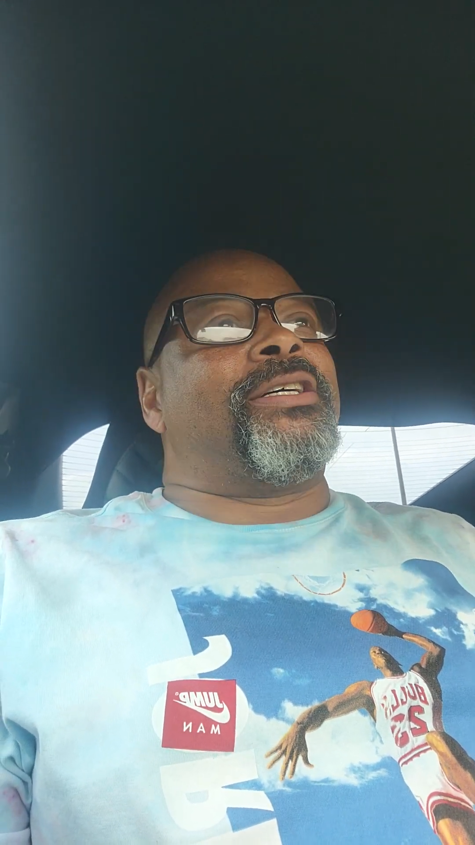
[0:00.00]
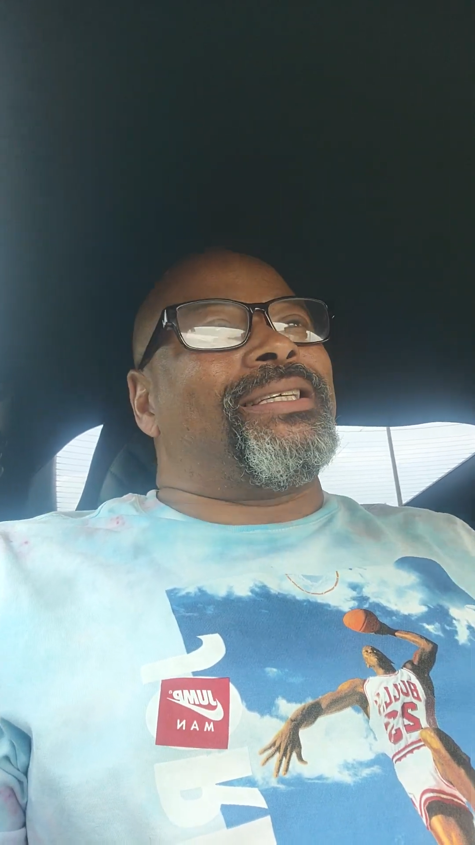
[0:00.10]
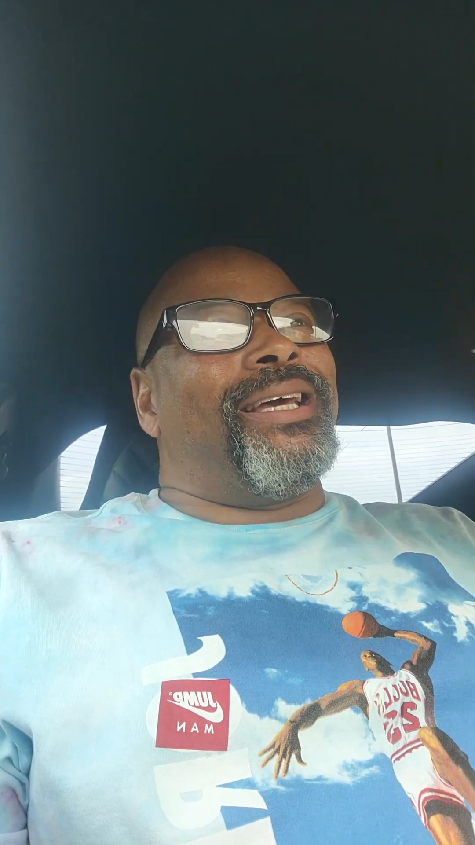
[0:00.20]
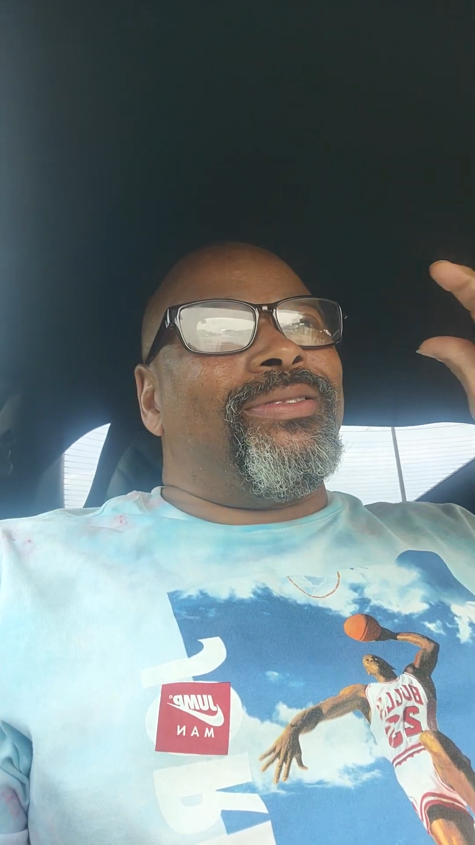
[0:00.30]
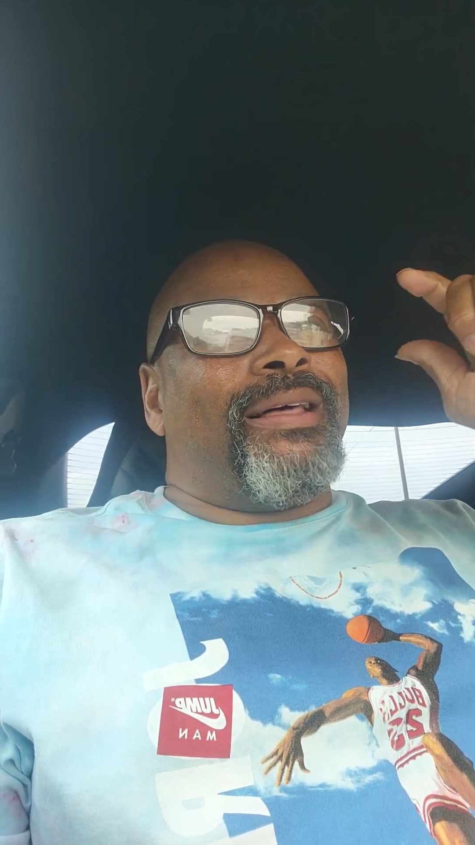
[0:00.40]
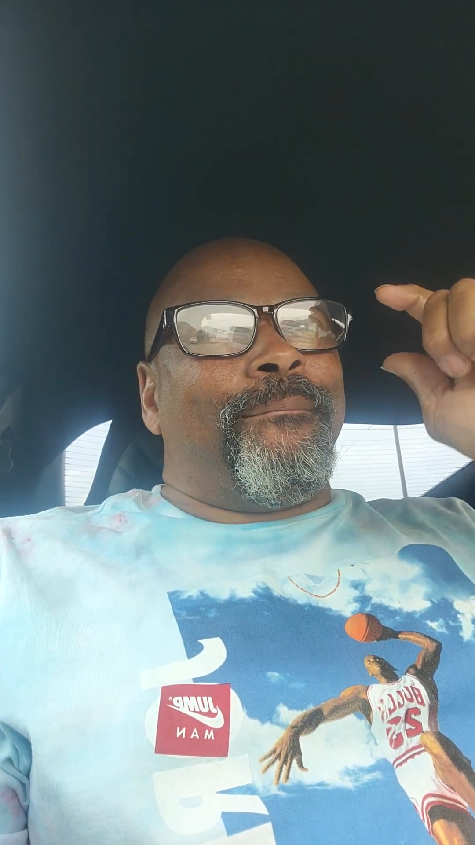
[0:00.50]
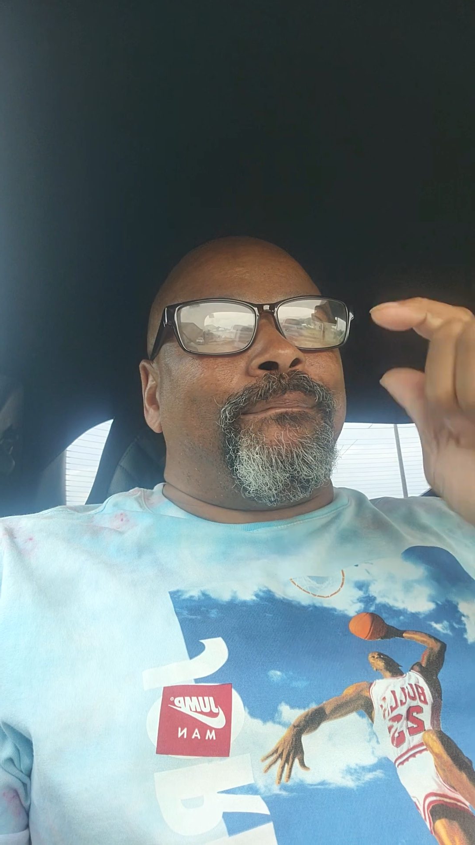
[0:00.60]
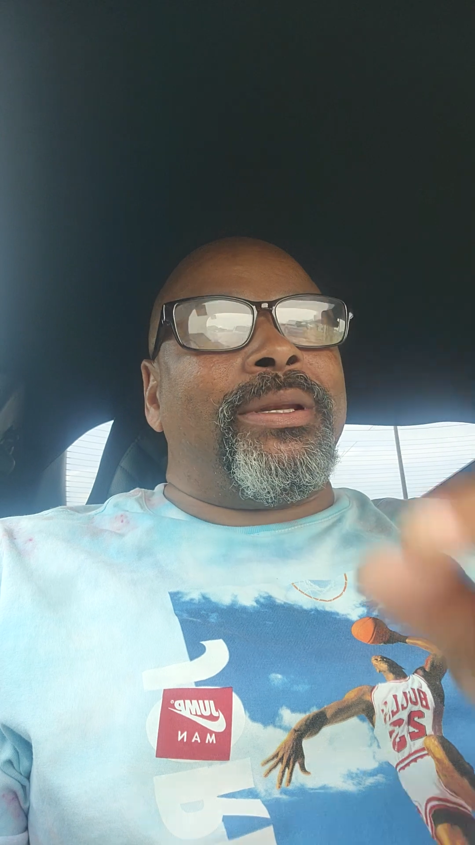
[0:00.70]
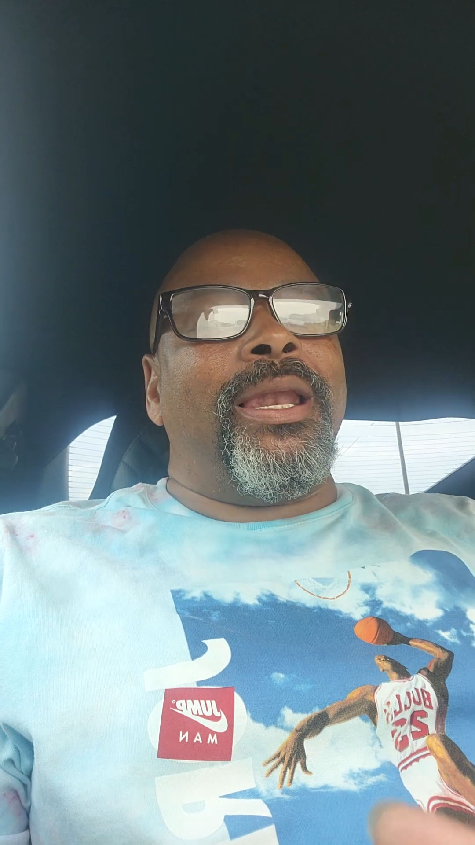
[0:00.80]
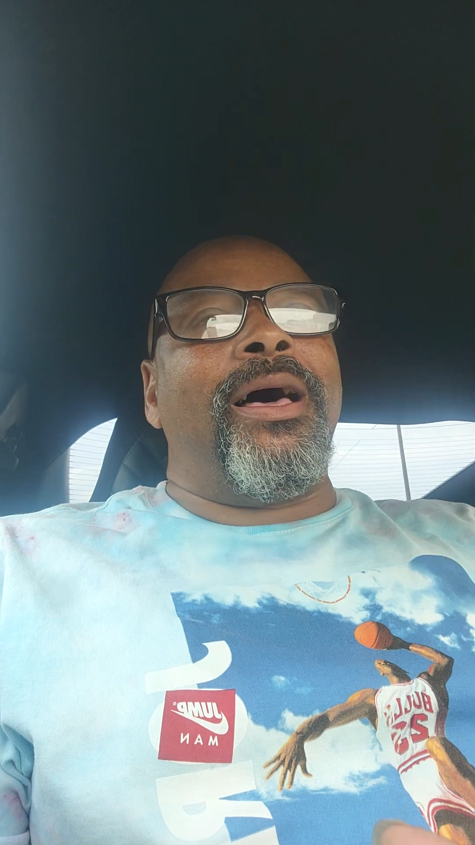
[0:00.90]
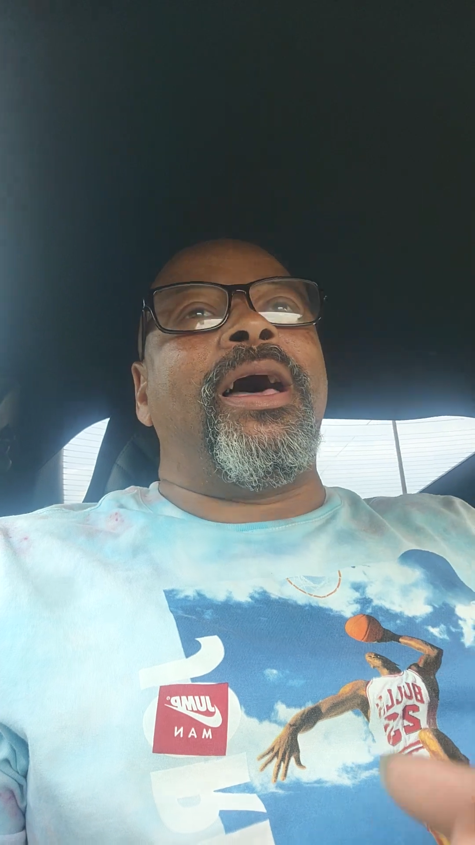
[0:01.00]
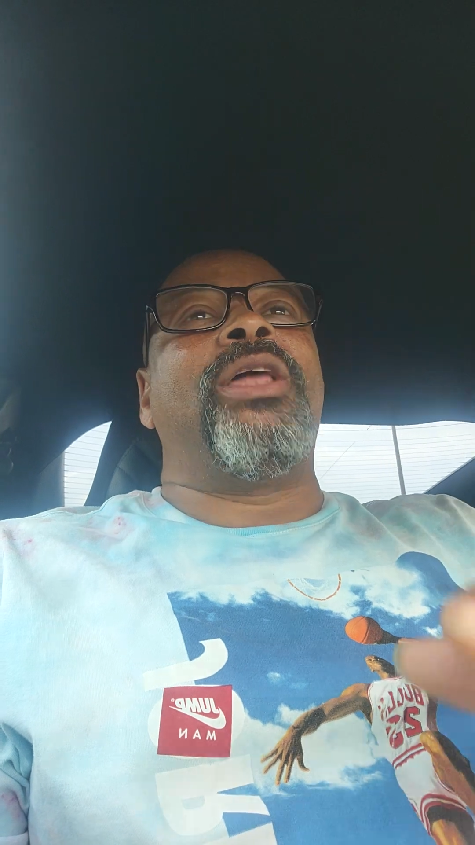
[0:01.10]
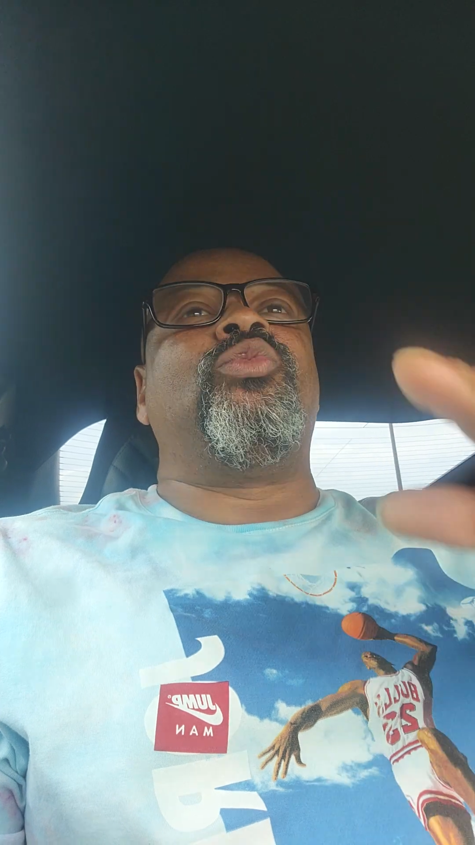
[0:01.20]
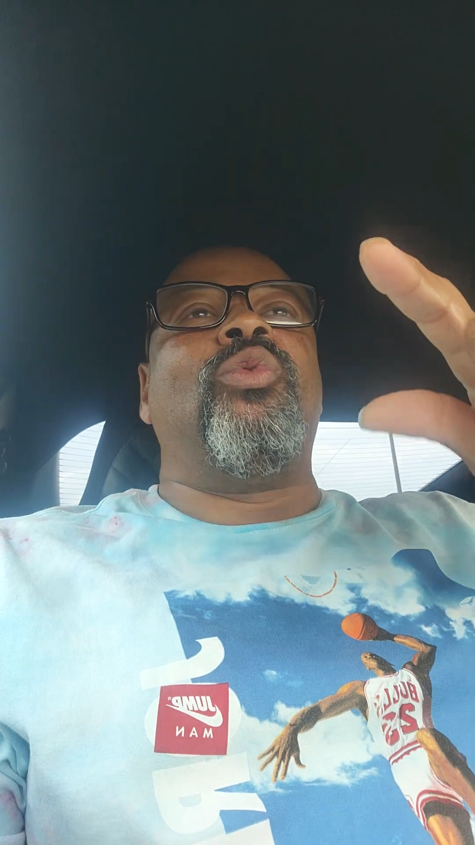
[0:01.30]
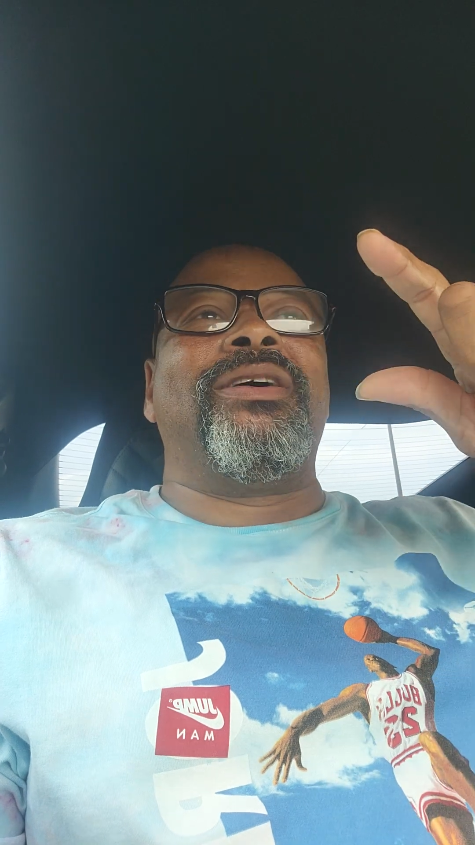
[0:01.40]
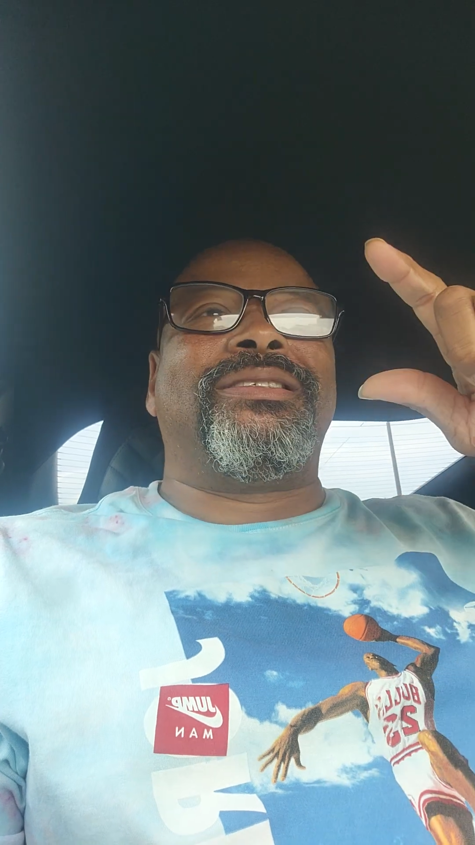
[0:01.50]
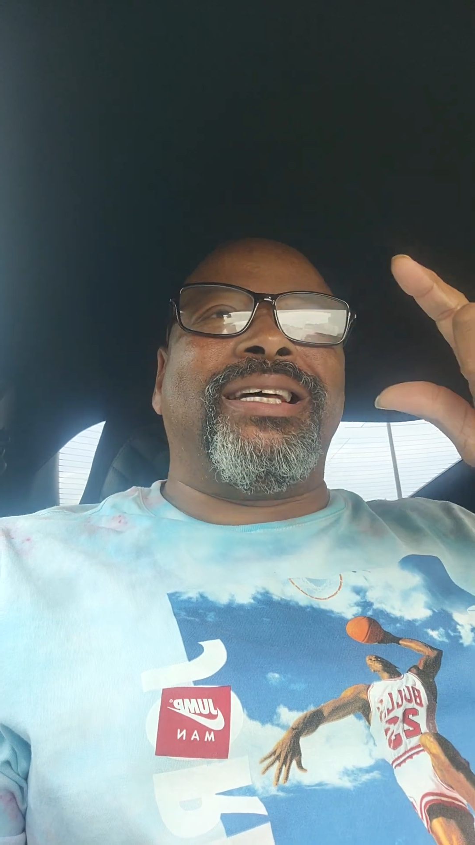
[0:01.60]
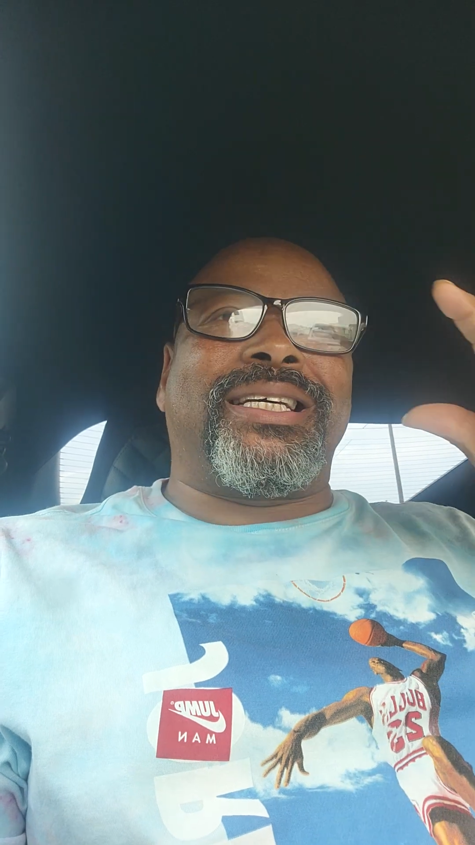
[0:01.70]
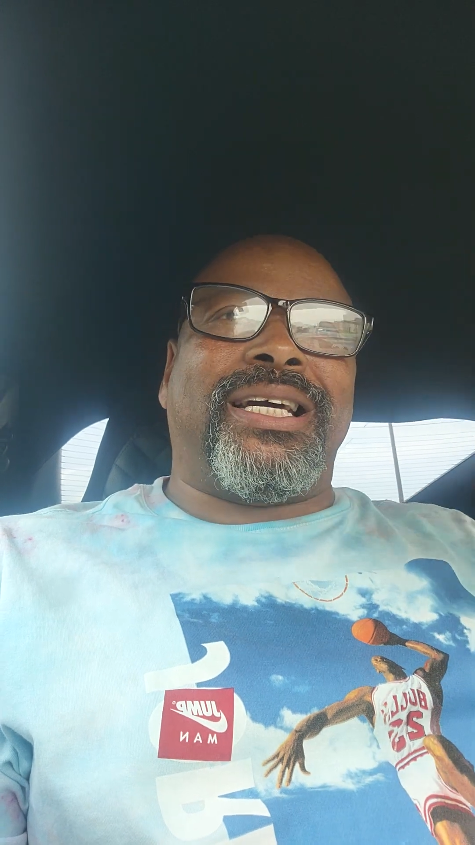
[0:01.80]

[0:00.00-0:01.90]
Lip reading: because in the blood was the